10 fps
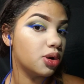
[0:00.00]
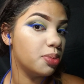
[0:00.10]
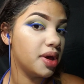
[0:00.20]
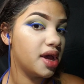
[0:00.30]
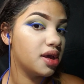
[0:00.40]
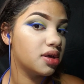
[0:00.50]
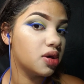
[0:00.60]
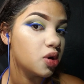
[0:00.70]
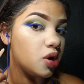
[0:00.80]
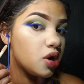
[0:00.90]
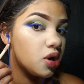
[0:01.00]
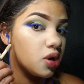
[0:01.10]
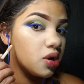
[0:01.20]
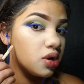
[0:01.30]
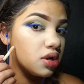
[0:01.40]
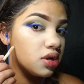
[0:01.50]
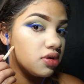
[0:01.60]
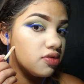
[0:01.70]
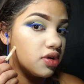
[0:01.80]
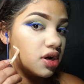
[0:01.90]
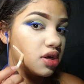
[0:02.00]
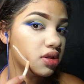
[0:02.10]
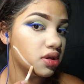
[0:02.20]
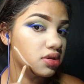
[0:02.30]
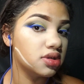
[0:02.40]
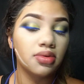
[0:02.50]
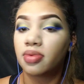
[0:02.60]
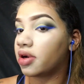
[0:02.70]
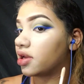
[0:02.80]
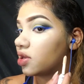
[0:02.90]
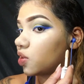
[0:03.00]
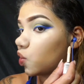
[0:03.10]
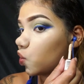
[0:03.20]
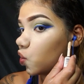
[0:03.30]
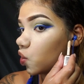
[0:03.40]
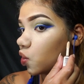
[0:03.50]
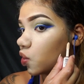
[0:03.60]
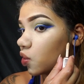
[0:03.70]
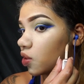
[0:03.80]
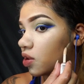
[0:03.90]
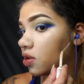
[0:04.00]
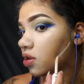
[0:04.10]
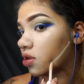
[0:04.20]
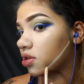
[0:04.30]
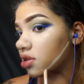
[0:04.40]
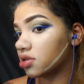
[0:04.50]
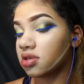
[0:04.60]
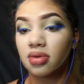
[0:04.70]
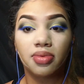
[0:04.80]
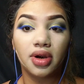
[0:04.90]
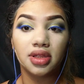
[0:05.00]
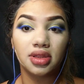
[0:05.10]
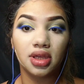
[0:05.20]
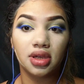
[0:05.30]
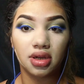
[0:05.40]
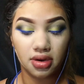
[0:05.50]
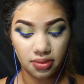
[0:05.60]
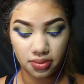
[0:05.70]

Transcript: go back and divide this up right here, this up right there.